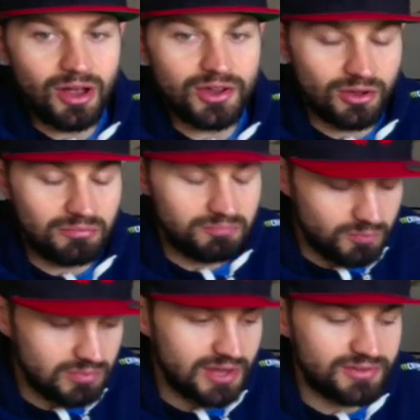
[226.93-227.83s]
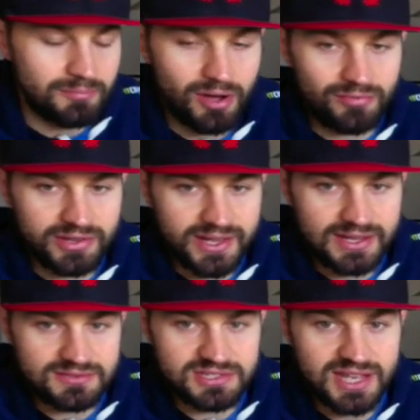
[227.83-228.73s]
Your lifting bar for the
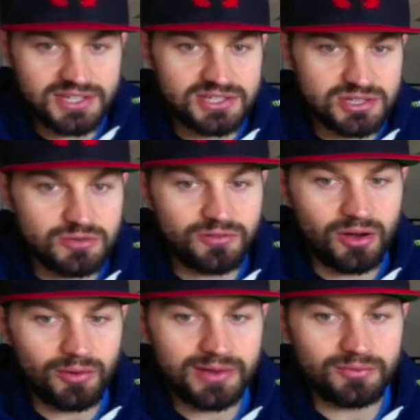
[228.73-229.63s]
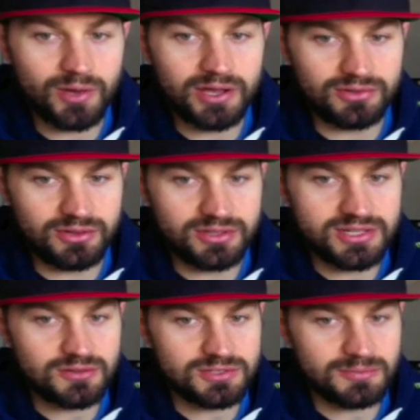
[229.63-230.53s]
deadlift and snatches too far away from where you're doing the
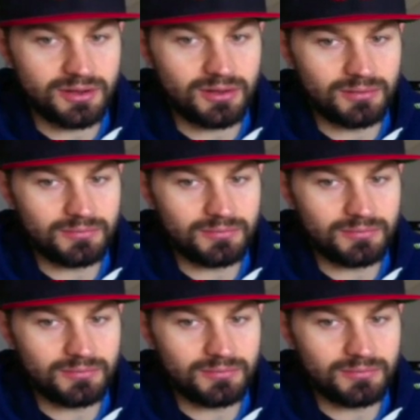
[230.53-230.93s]
toes to bar.